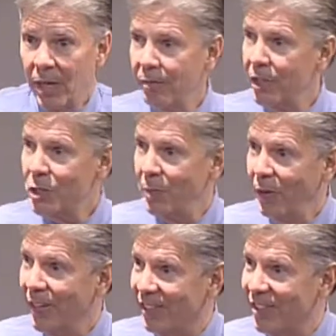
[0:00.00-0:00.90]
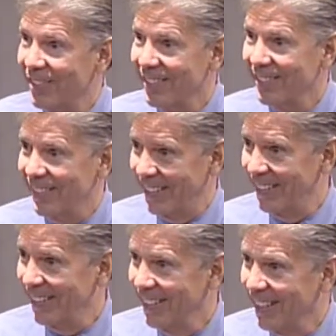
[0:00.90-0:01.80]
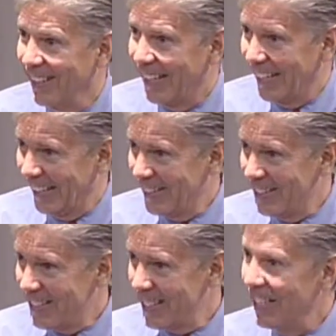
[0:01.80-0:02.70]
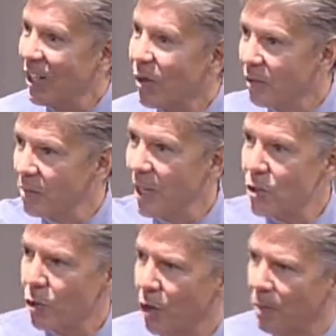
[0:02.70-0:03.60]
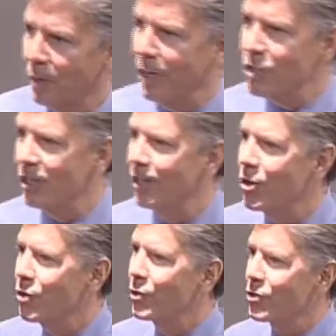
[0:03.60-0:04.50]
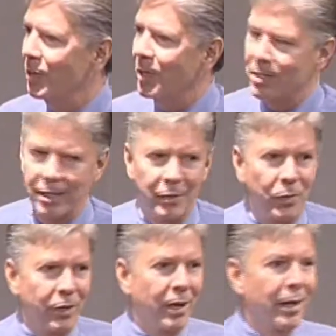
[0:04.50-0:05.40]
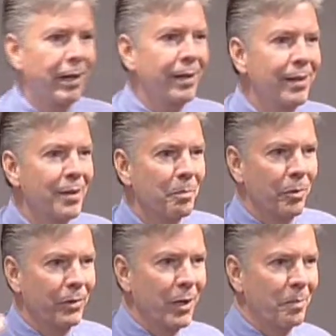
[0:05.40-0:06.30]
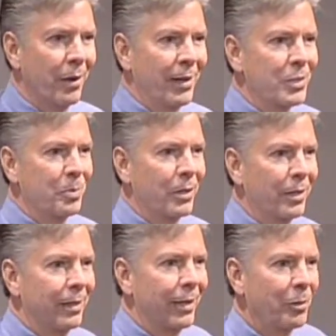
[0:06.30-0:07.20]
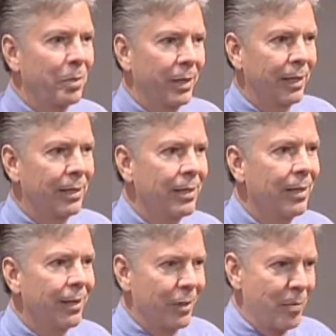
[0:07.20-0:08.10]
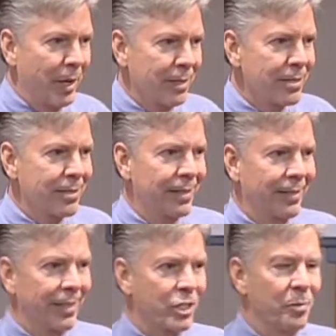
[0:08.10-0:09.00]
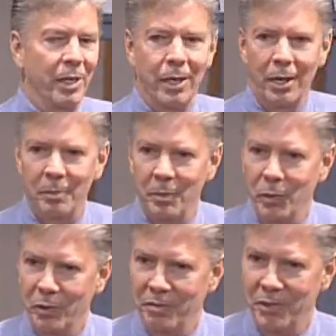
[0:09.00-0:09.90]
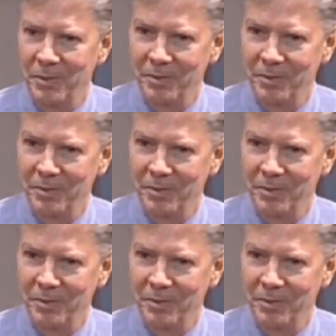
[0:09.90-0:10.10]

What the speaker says: have the experience, right? And the CEO of a major corporation, in introducing me, said, when I pulled out Brian's book on the airplane, the man sitting next to me got up and moved.